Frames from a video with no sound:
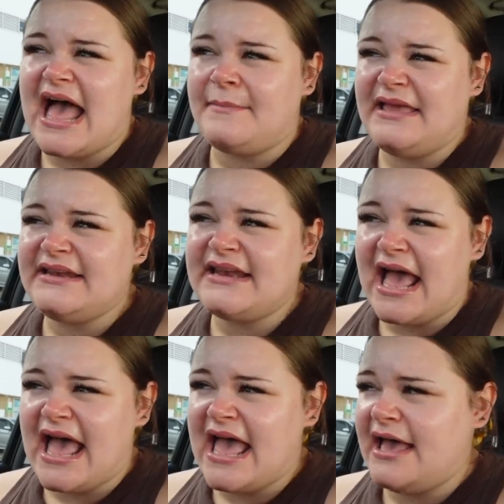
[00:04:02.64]
I'm in an,
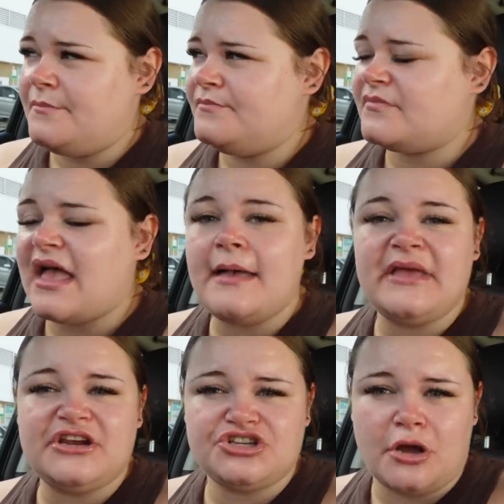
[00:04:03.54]
um, I'm
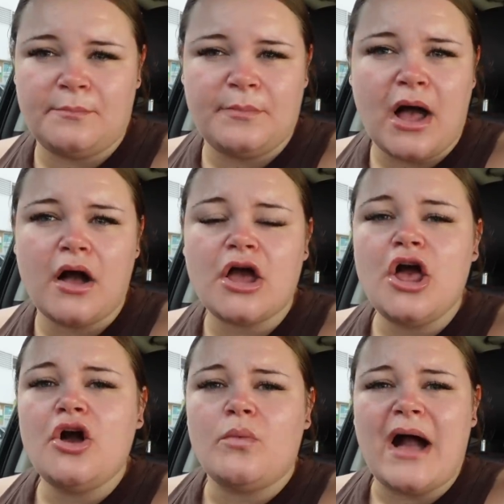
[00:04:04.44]
in a shopping park.
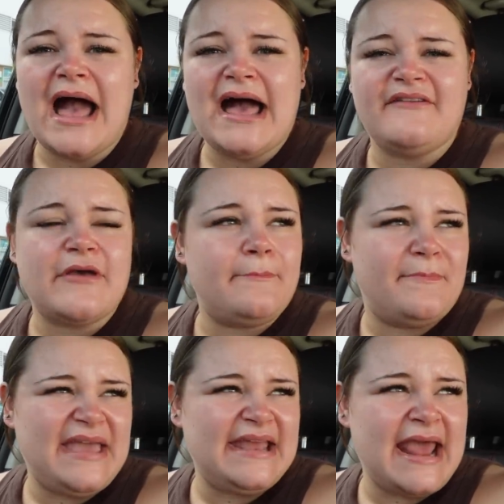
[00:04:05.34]
We will have
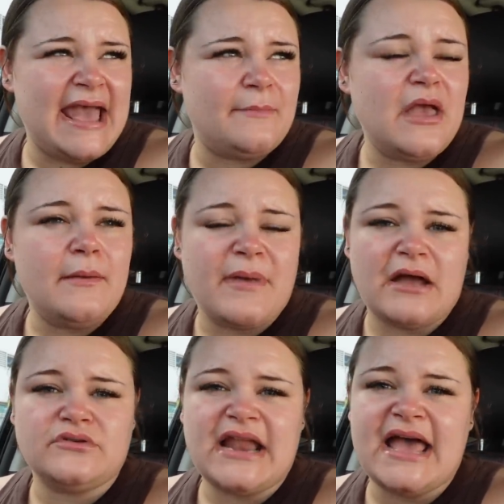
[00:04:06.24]
B&M,
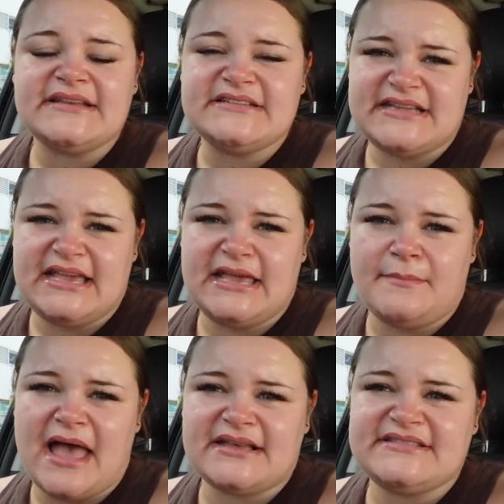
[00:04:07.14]
Poundland, TK
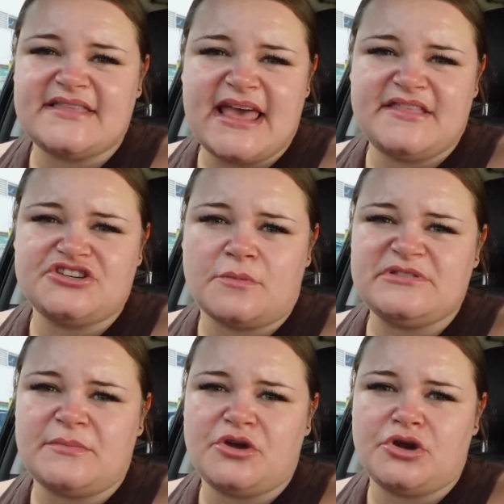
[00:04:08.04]
Maxx. They're the shops
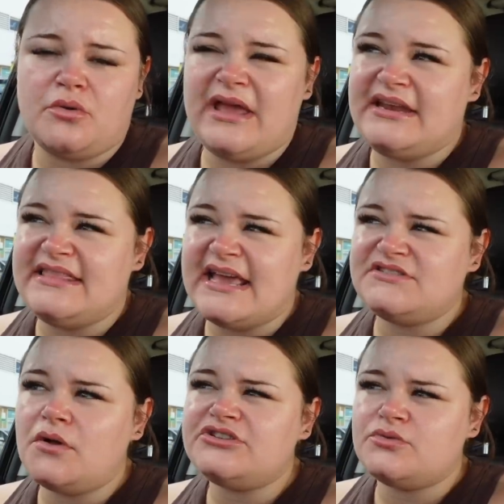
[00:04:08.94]
I'm going to go in. There is
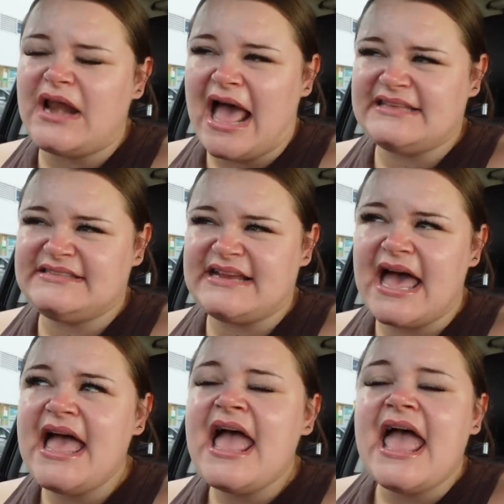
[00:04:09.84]
also an Asda,
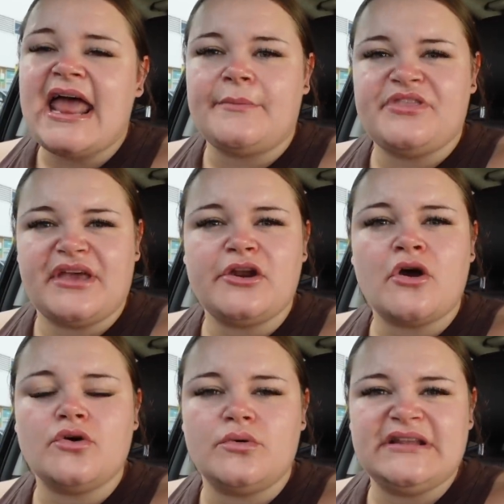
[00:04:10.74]
and I'm thinking
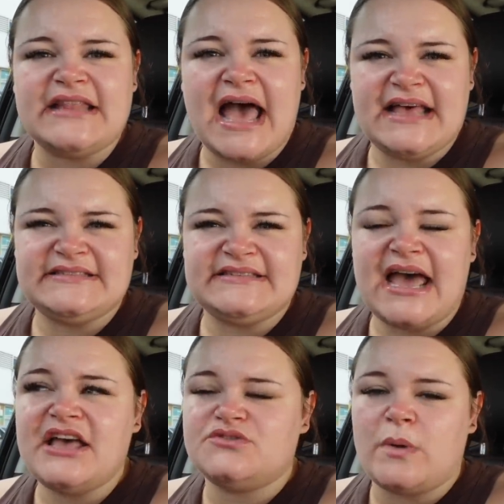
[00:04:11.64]
on going in the
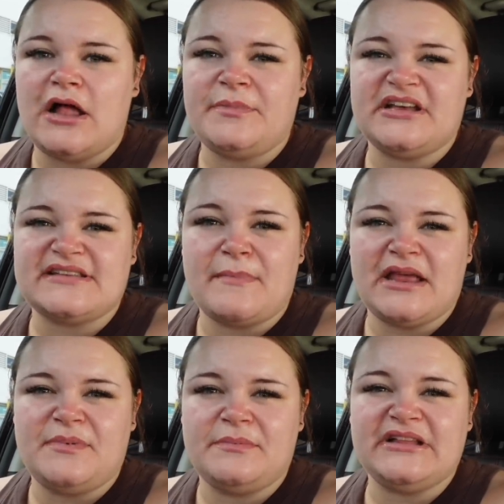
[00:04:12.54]
Asda as well because I
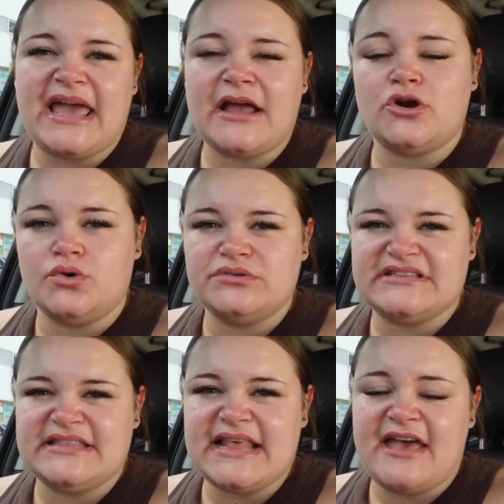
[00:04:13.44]
might be able to get clothes
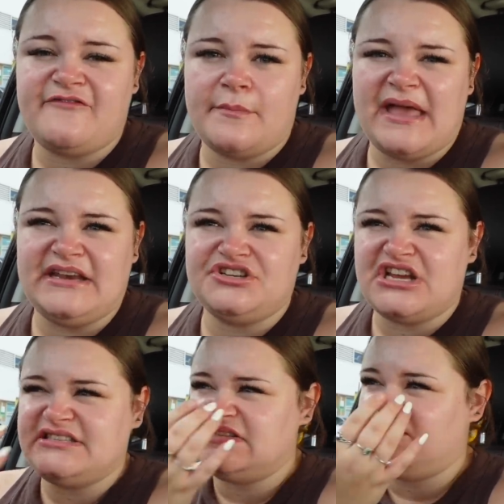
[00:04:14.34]
in there for mine and
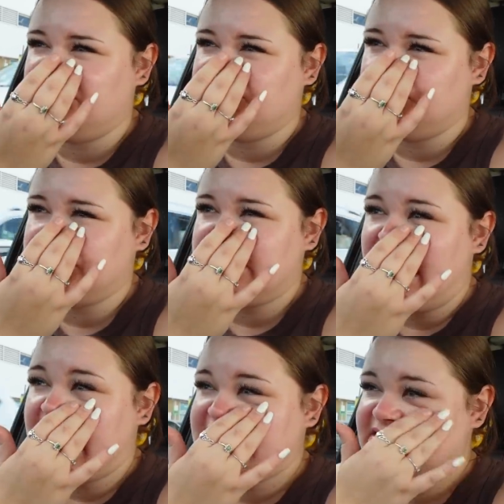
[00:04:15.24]
Jess's video so that
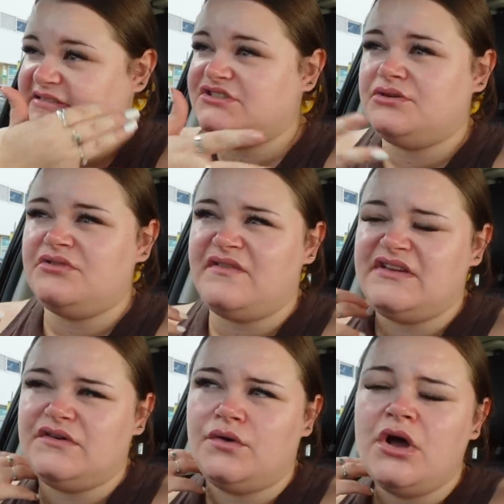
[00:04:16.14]
I can still do the
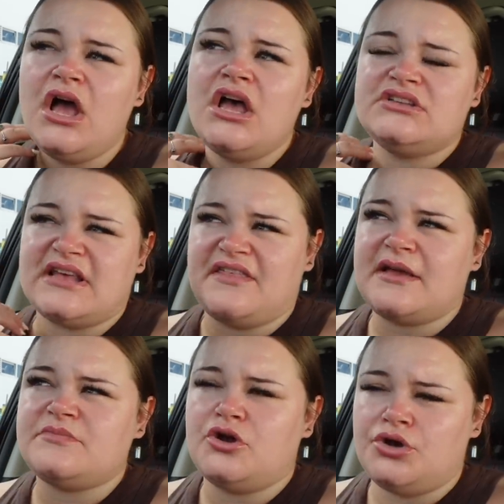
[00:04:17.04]
video. So I think
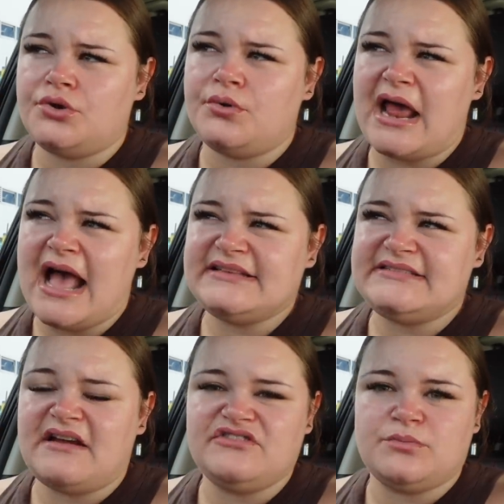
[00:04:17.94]
I'm going to go to
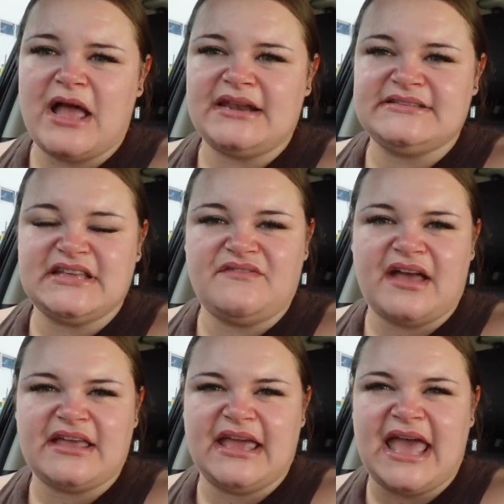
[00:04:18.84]
Asda as well and see if I
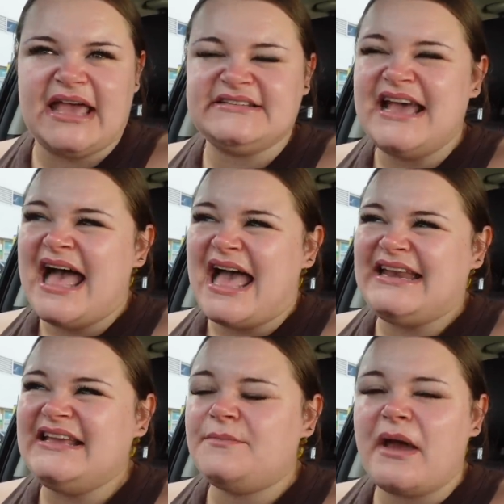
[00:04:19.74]
can get. I
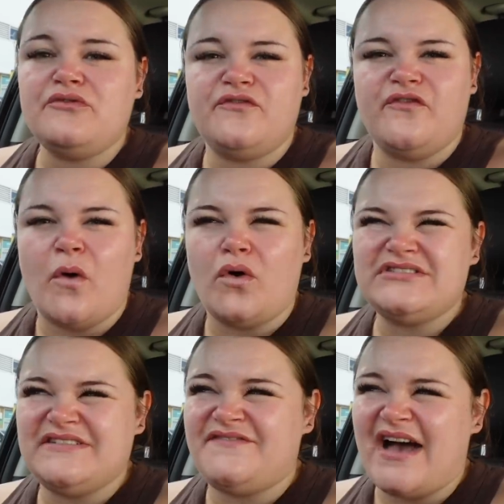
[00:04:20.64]
need about four
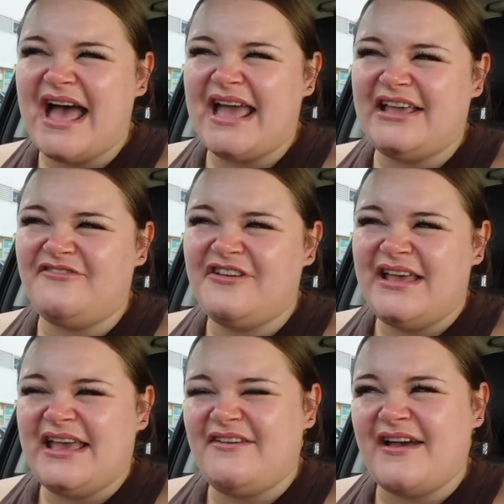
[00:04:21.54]
to five
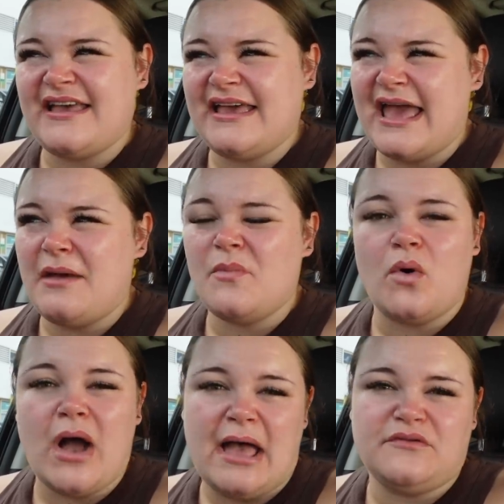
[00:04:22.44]
if I can get
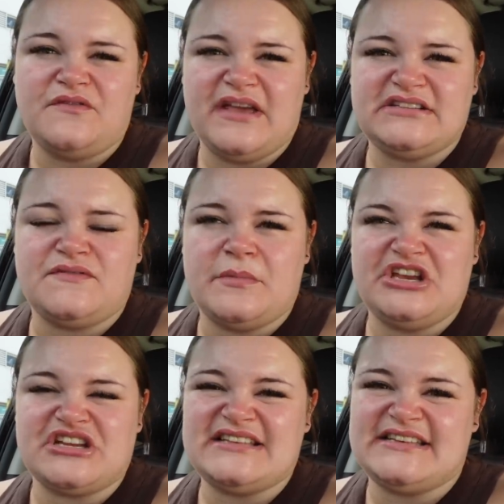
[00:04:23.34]
more outfits for me and
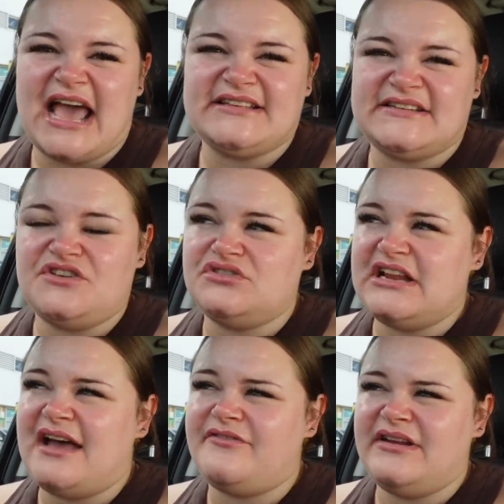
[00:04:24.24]
Jess, and Asda usually
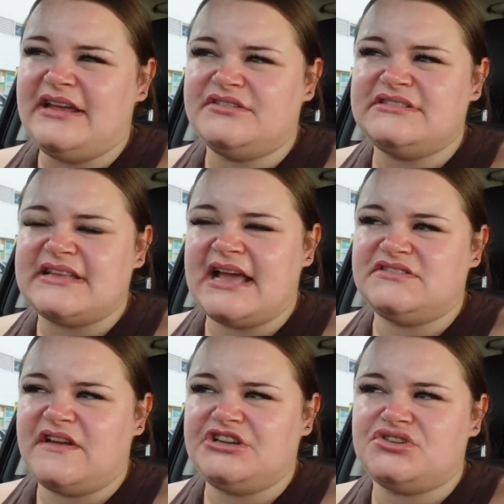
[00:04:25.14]
have a really good size
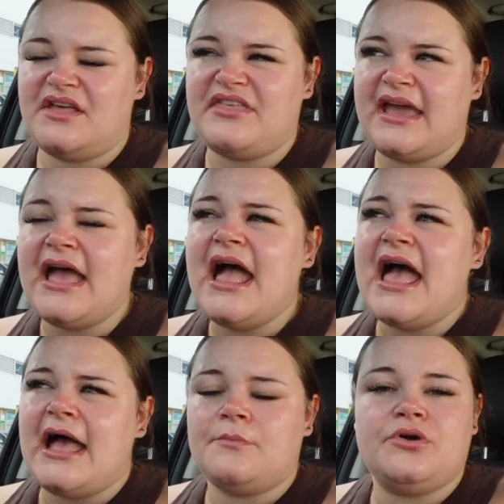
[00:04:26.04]
range. So I think
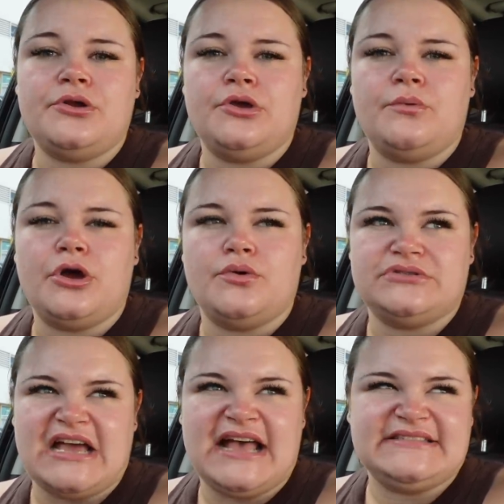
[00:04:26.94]
I'm going to go
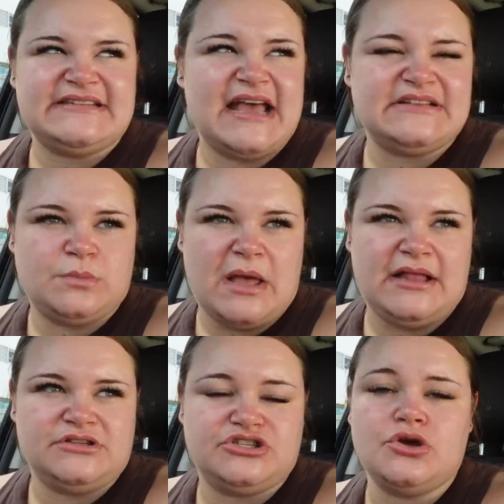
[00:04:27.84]
to Asda as
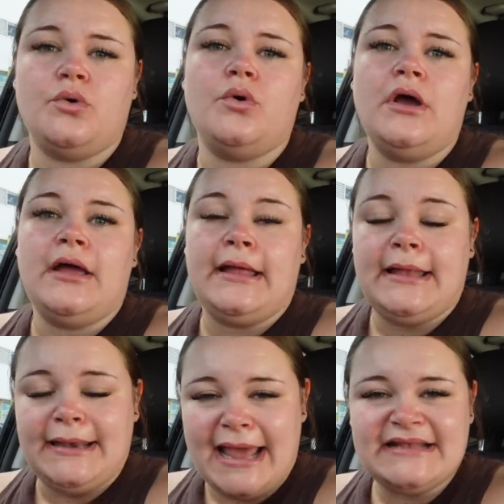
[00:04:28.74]
well. So
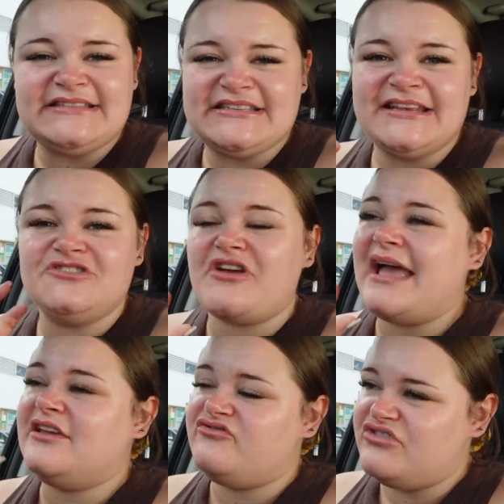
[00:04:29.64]
let's try
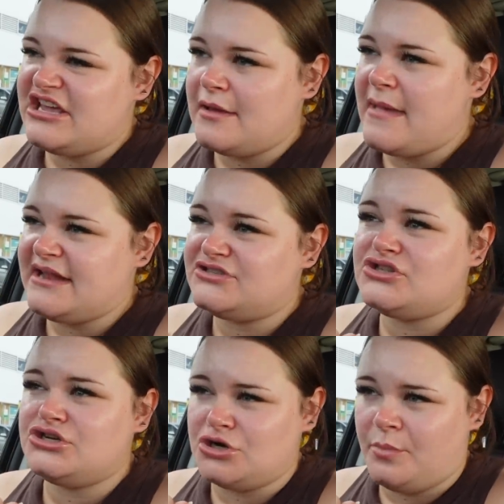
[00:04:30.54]
and recommence
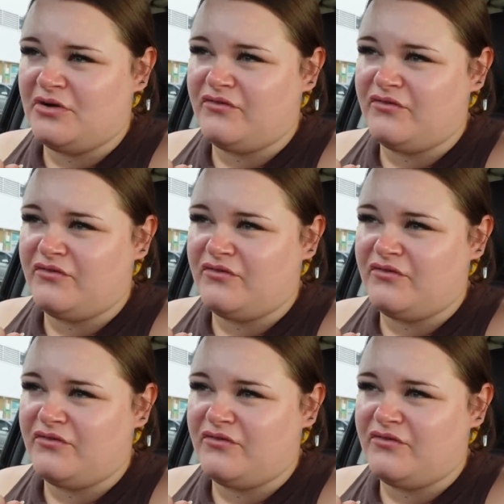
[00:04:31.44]
the shopping